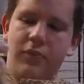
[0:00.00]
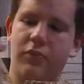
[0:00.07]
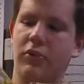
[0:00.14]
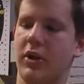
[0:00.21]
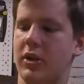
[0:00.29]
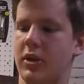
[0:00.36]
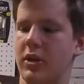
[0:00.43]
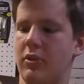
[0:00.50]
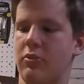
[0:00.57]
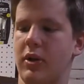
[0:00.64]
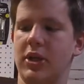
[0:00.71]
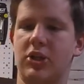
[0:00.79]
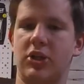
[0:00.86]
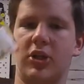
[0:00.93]
We got the
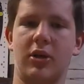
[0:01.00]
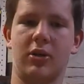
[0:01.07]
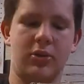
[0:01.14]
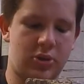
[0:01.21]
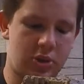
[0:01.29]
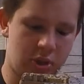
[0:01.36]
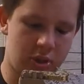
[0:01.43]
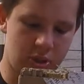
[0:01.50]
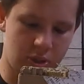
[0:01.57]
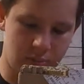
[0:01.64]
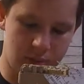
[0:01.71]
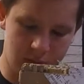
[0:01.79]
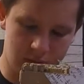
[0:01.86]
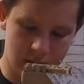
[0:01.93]
Rage Shell Structure
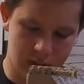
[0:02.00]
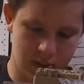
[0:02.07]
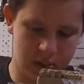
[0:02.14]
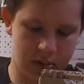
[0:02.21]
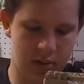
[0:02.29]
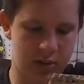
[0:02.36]
Bug,